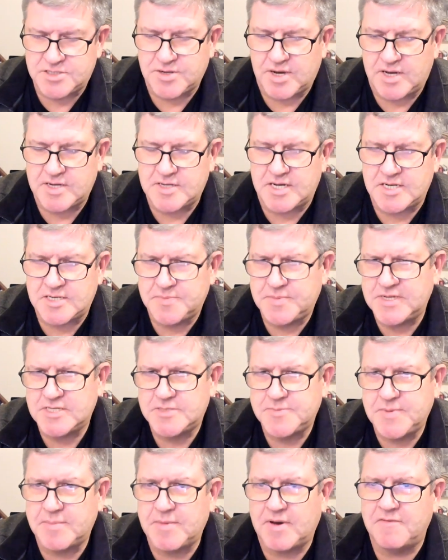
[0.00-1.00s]
So I,
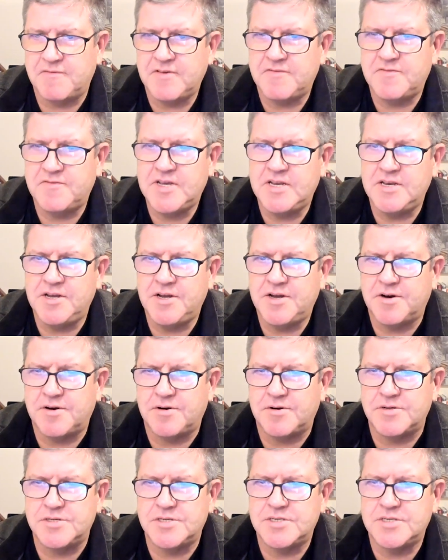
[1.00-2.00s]
spent about 15
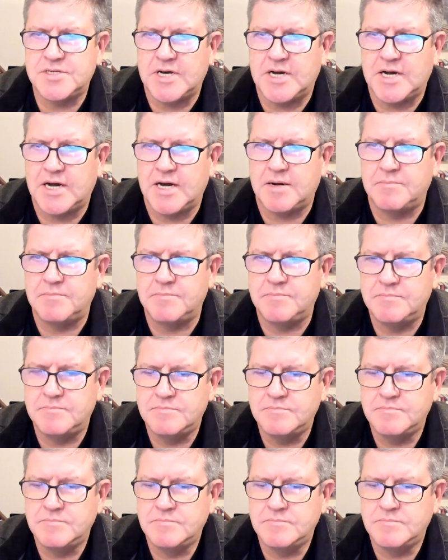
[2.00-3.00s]
years um,
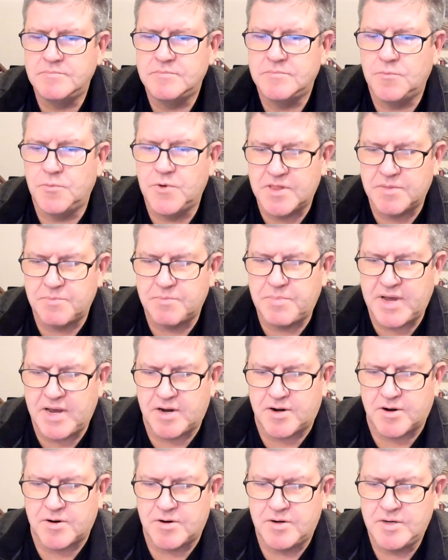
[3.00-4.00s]
with
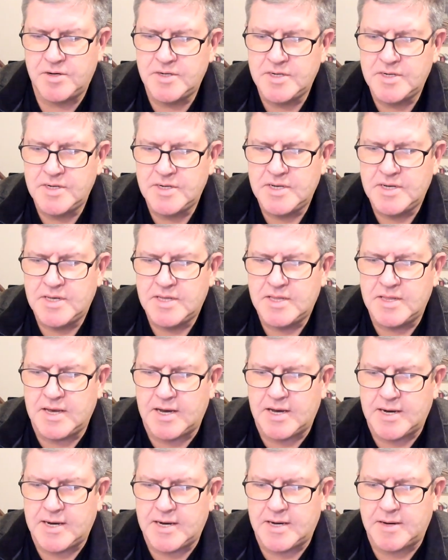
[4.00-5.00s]
Baker
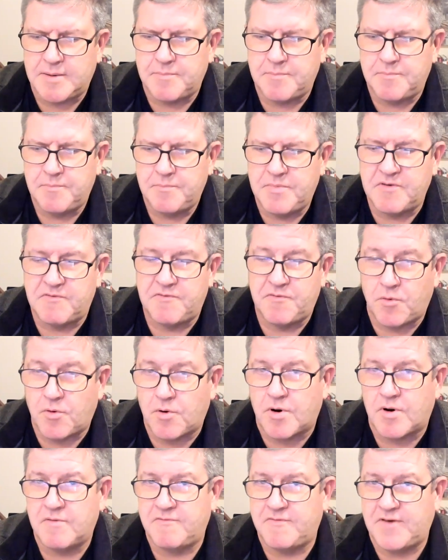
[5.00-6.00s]
um,
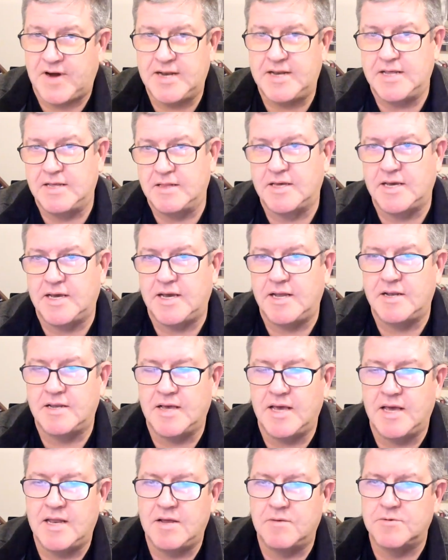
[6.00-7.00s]
before finding lean,
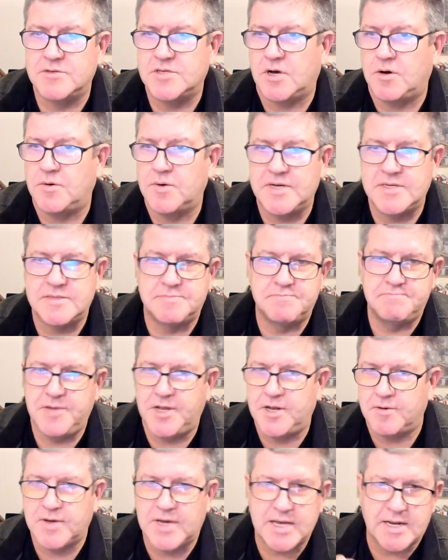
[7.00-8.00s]
and it was always
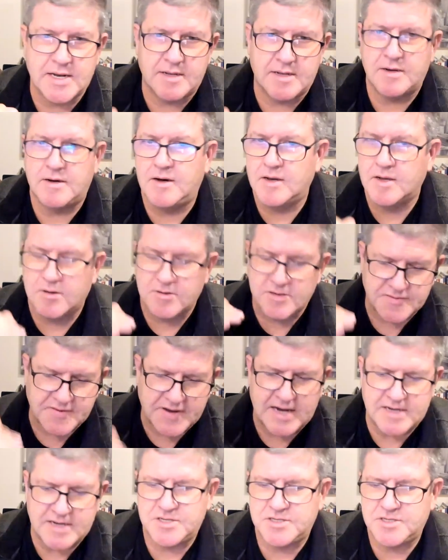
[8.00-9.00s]
you know get it done, go as
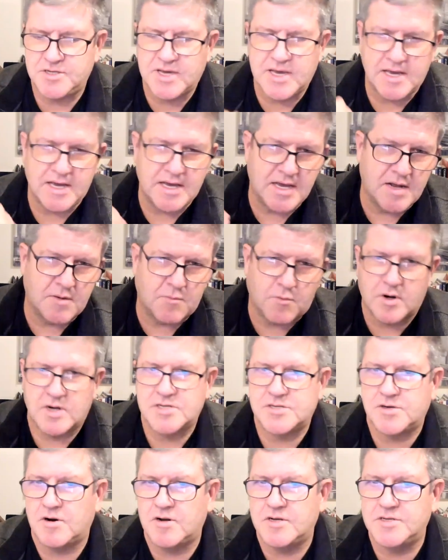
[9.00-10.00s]
fast as you can, work
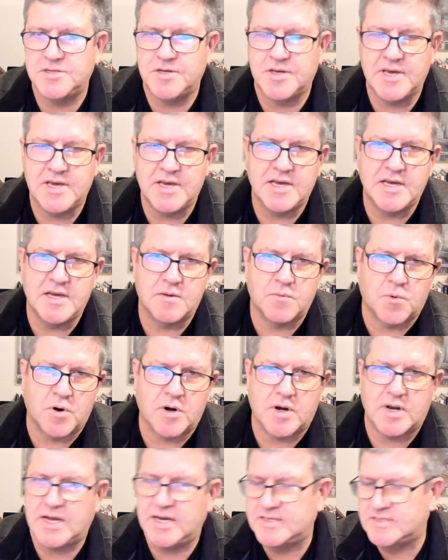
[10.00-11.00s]
as hard as you can,
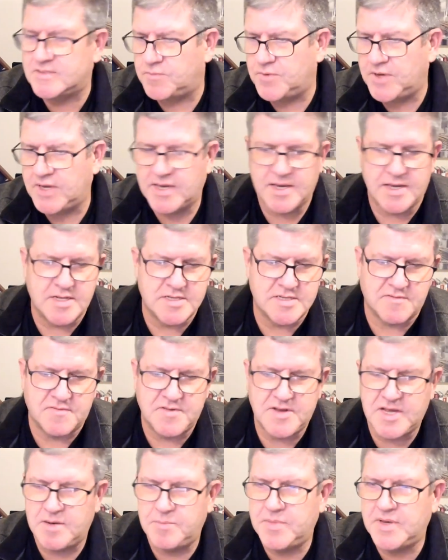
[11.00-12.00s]
work nights and weekends if
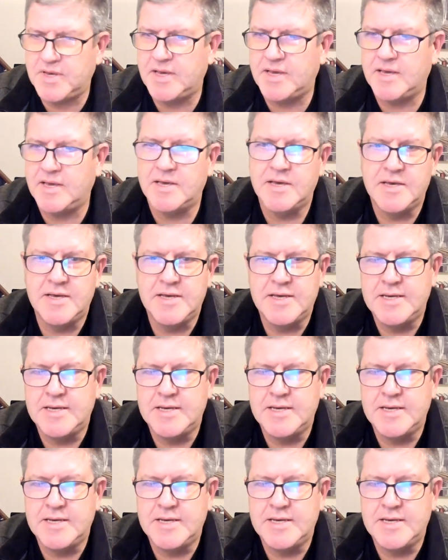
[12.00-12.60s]
need be.